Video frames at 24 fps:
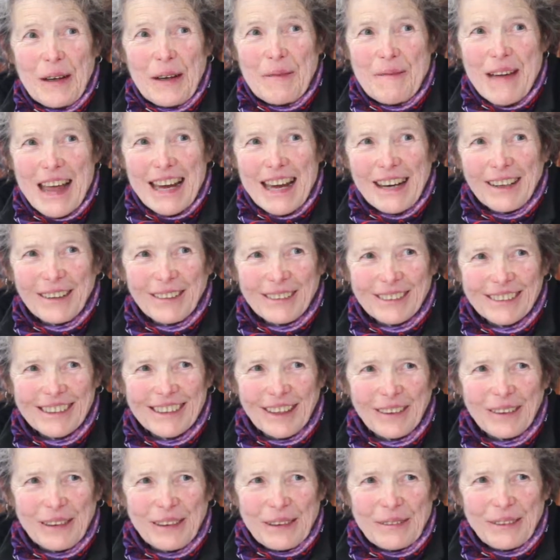Mayo.
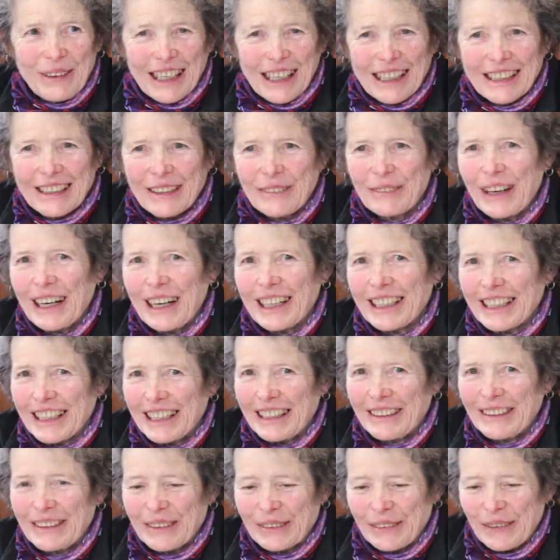Sorry, Frank. Frank
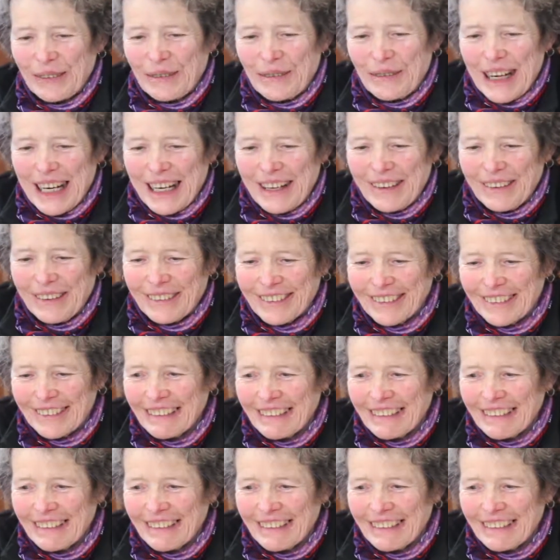here is from Mayo.